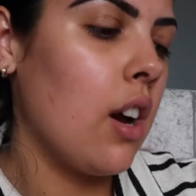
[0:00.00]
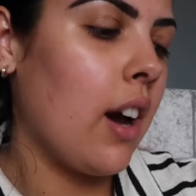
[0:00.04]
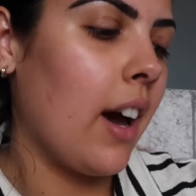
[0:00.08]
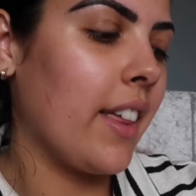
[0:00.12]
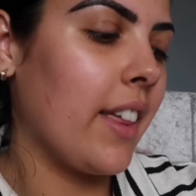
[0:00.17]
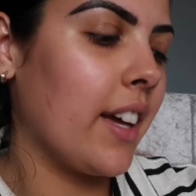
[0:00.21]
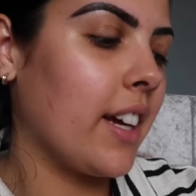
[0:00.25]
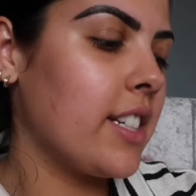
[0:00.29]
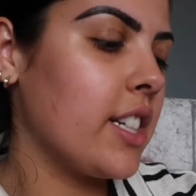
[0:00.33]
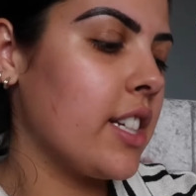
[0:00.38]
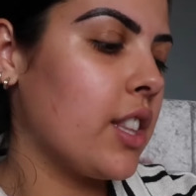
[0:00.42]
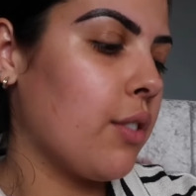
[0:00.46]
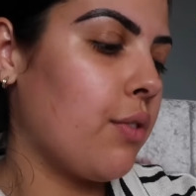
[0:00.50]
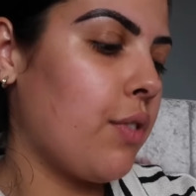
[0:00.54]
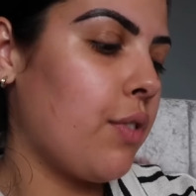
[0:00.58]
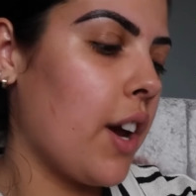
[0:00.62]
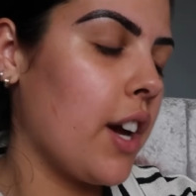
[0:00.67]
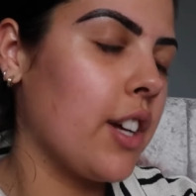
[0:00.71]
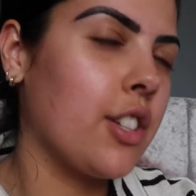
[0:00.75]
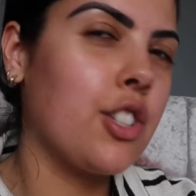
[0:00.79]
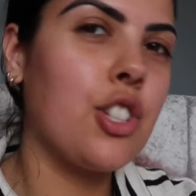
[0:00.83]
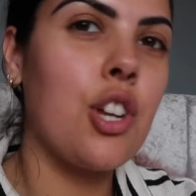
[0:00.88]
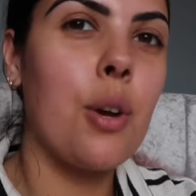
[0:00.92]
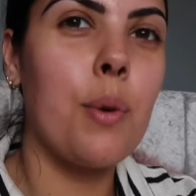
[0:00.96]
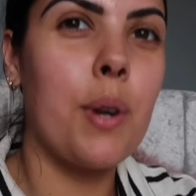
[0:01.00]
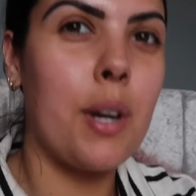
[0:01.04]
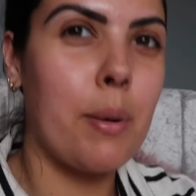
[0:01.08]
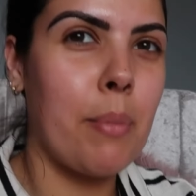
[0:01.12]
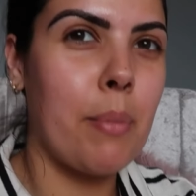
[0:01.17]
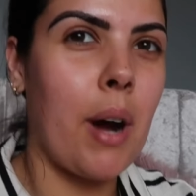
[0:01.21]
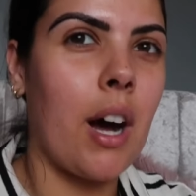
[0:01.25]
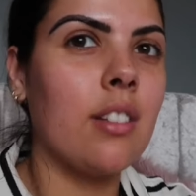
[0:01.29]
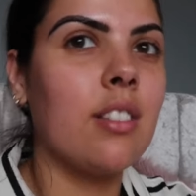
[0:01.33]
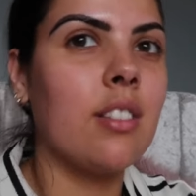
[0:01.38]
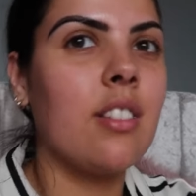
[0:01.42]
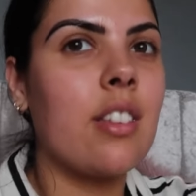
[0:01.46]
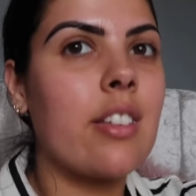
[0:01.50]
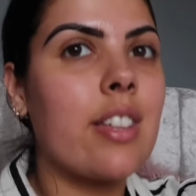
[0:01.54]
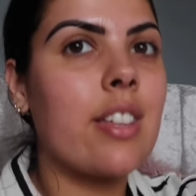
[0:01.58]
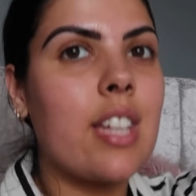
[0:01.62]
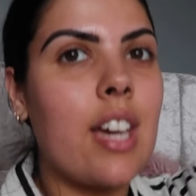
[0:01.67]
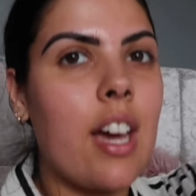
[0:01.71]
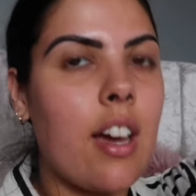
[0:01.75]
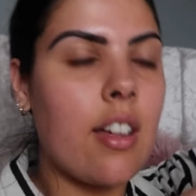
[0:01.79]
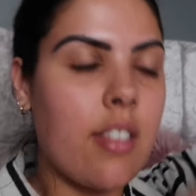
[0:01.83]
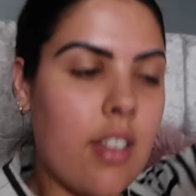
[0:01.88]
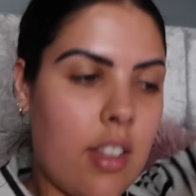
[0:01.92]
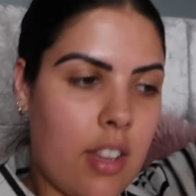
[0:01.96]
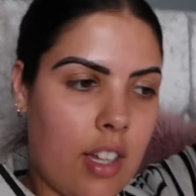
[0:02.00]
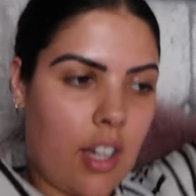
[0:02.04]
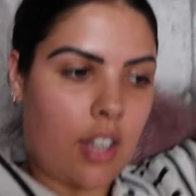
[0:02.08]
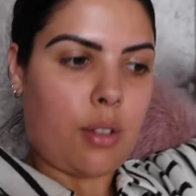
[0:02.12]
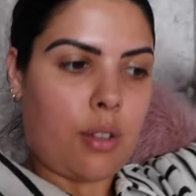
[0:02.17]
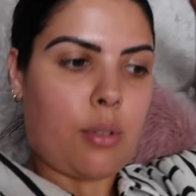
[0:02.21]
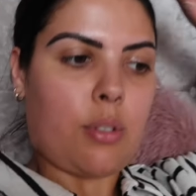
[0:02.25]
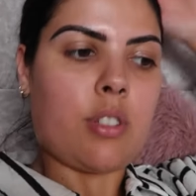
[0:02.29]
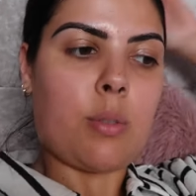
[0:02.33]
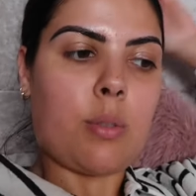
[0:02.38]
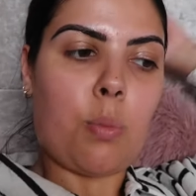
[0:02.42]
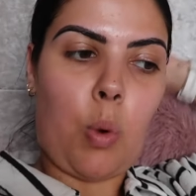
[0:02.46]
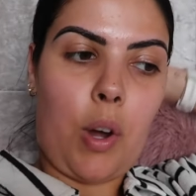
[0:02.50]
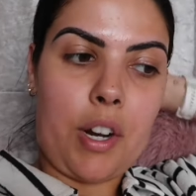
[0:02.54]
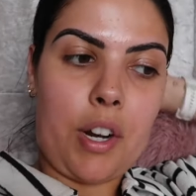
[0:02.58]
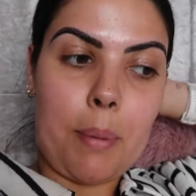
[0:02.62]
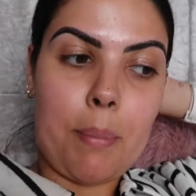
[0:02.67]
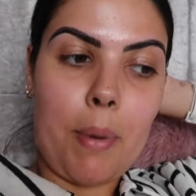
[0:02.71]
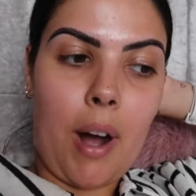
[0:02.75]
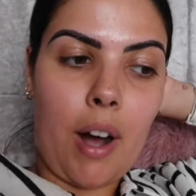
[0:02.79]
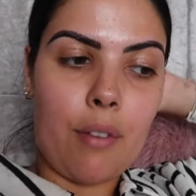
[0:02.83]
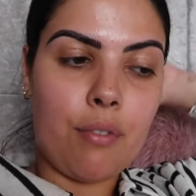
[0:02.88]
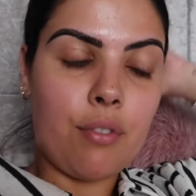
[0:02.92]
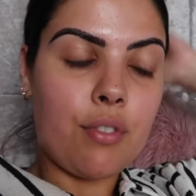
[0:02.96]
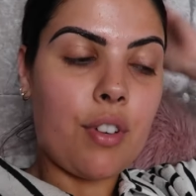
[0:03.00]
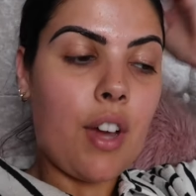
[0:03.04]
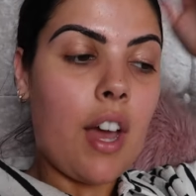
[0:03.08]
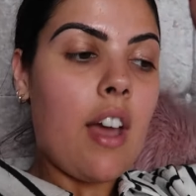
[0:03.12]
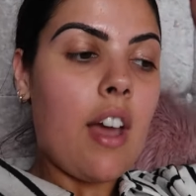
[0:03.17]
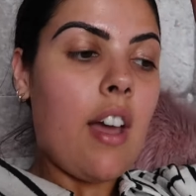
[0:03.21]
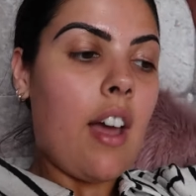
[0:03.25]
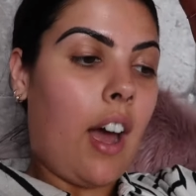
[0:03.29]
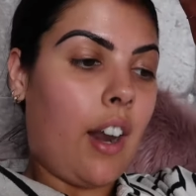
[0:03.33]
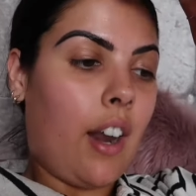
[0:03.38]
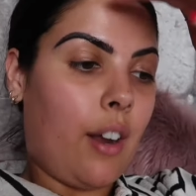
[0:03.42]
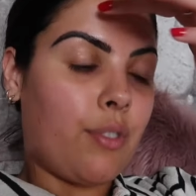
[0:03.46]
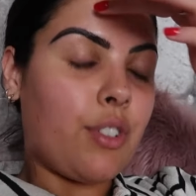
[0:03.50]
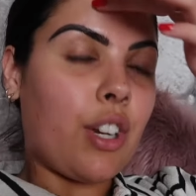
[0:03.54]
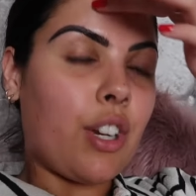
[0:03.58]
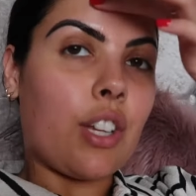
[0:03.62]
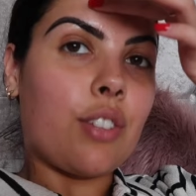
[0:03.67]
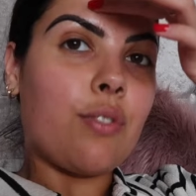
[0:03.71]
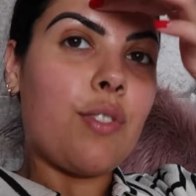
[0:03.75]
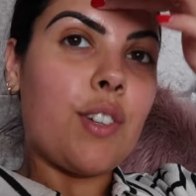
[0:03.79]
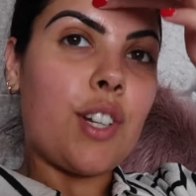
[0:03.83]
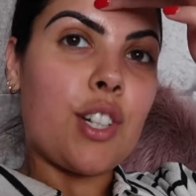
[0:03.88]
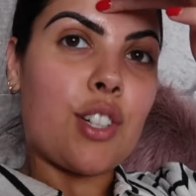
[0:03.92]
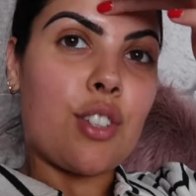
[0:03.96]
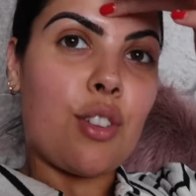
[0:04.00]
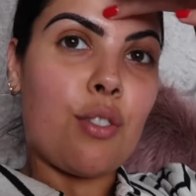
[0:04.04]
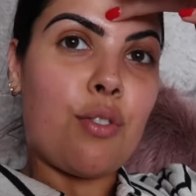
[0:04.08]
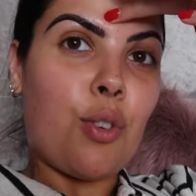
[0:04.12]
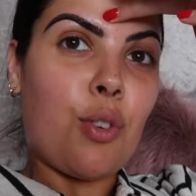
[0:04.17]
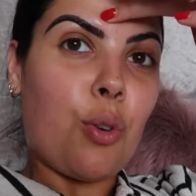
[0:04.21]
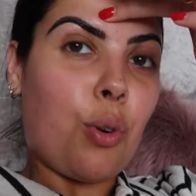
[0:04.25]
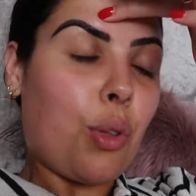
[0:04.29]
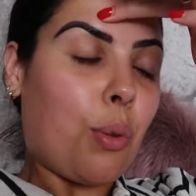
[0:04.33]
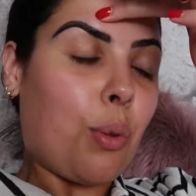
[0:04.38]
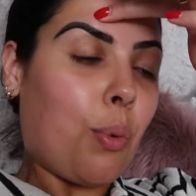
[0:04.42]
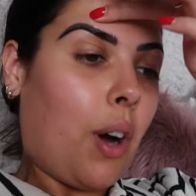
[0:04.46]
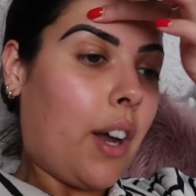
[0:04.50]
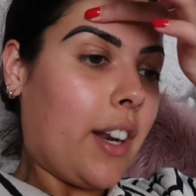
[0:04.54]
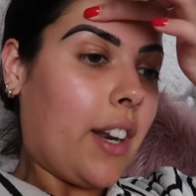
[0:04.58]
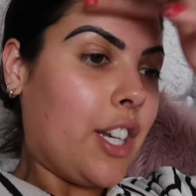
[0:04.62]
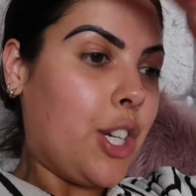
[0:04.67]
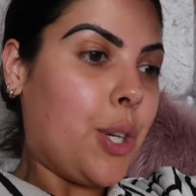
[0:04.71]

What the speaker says: I think I did the first two in a month and then the others one a month, and I've just finished the fourth one.